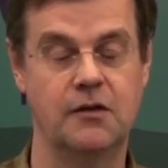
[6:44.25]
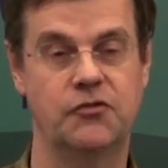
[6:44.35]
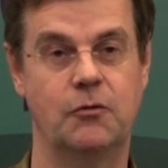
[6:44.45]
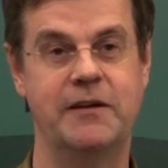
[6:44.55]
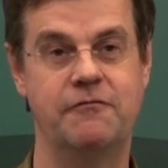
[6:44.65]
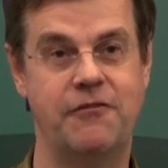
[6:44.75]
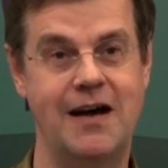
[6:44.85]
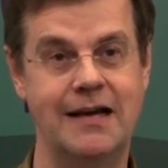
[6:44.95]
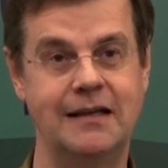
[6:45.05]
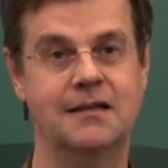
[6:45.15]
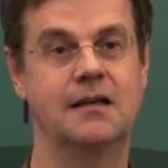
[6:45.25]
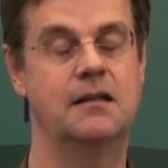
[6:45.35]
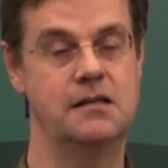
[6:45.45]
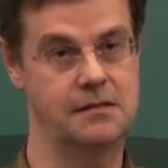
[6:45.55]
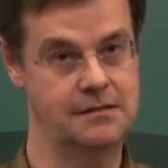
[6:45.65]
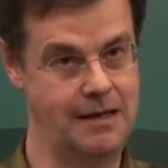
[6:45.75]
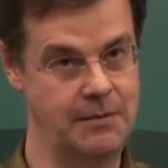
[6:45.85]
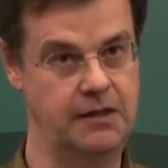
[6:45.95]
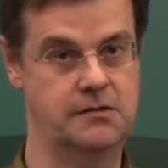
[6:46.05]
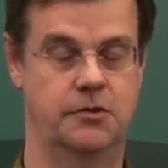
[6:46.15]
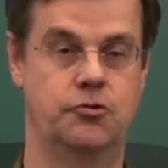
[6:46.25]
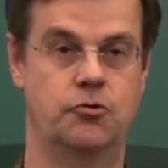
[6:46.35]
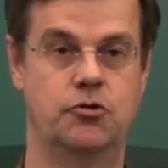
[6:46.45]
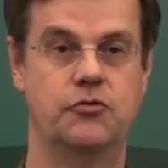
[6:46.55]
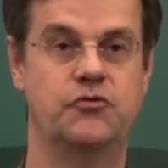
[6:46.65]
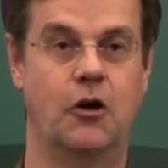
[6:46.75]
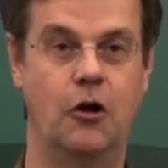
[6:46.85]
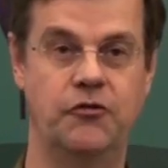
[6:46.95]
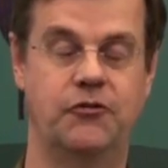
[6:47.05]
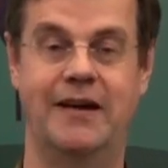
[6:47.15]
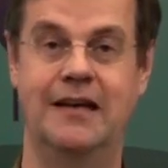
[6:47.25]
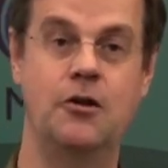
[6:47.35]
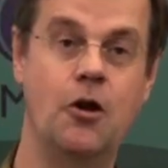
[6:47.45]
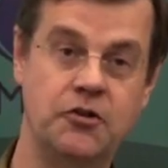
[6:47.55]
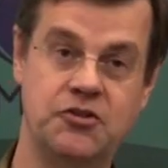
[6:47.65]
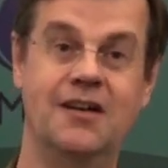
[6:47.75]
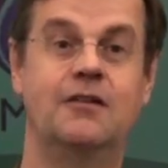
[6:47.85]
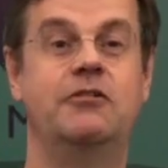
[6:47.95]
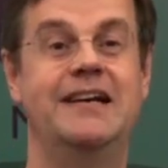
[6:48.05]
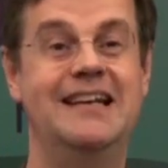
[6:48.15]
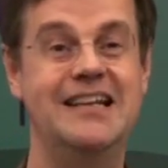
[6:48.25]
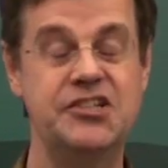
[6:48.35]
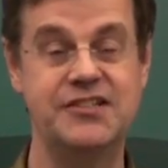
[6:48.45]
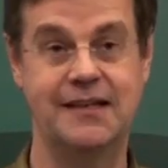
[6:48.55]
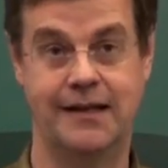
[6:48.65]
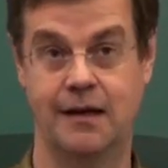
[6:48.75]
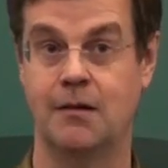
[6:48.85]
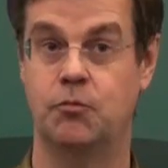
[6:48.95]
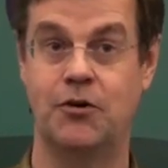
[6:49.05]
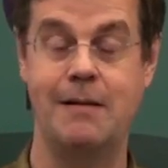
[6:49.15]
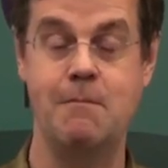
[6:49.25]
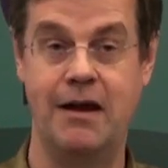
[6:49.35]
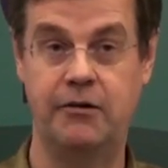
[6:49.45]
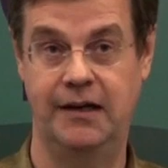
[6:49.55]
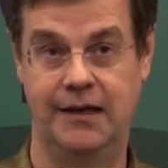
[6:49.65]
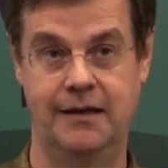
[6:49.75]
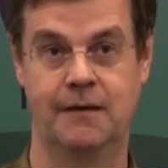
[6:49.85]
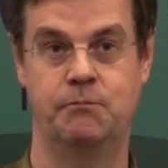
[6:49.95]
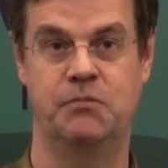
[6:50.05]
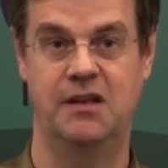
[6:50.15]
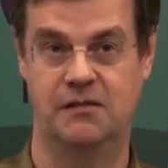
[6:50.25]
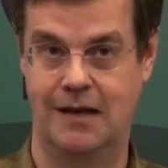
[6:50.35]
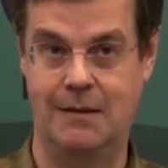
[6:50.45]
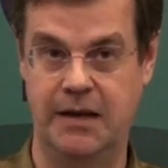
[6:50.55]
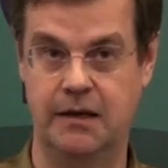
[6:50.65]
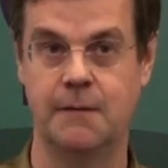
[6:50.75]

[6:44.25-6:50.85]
So we find these Islamic institutions also in not religiously primarily Islamic